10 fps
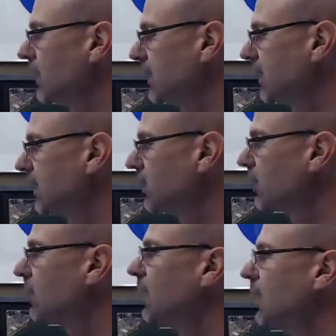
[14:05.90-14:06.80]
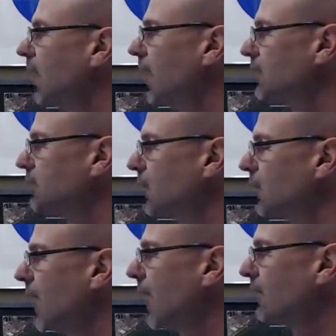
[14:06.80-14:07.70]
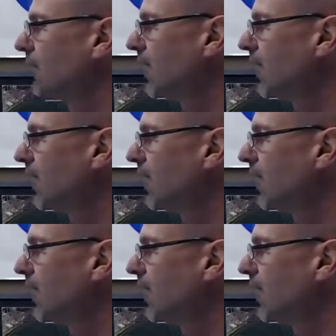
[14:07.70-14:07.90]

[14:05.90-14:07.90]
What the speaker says: a heater so that